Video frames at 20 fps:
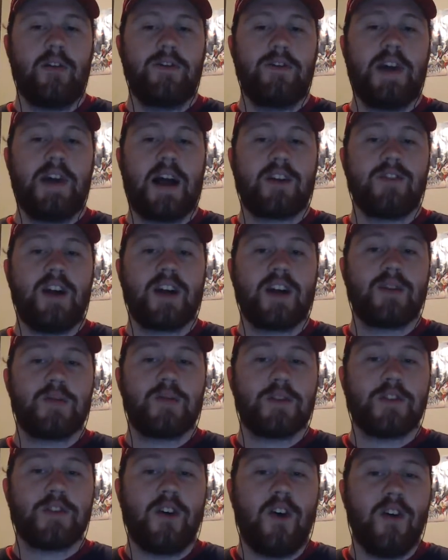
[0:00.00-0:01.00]
Dr.
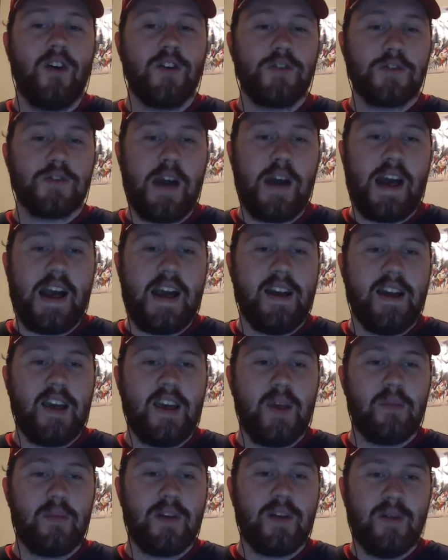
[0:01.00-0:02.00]
Octopus also had
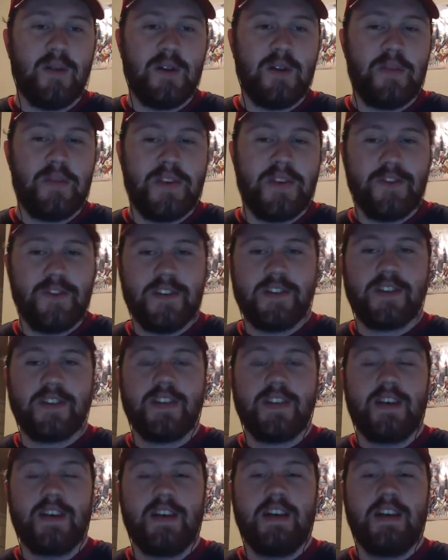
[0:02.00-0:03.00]
a prominent
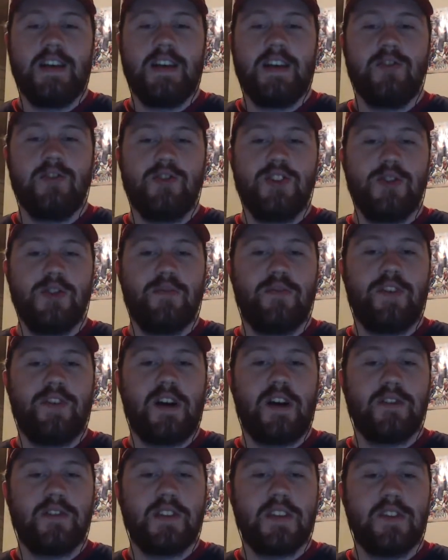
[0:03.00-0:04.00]
appearance in Jim
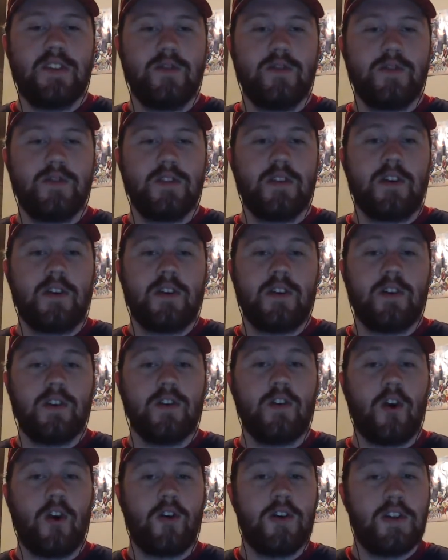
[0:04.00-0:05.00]
Valentino's
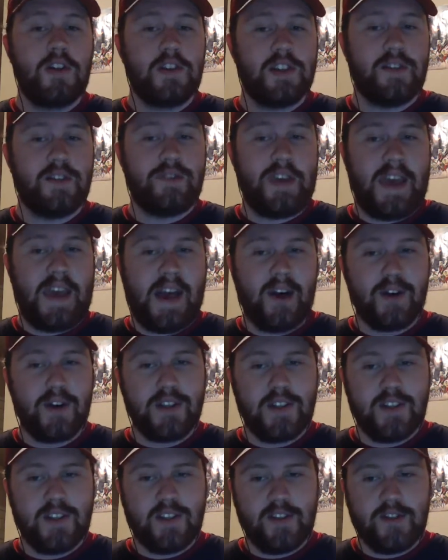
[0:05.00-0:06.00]
Guardians of the
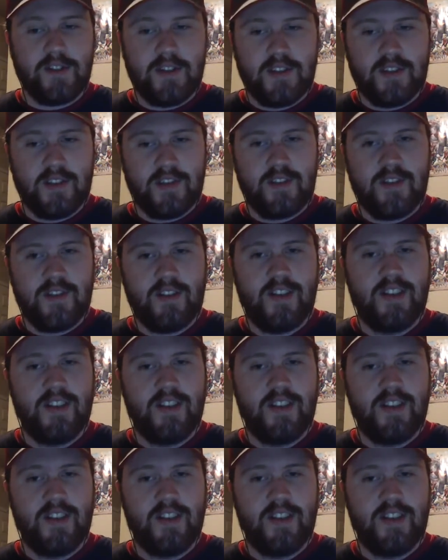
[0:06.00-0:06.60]
Galaxy series,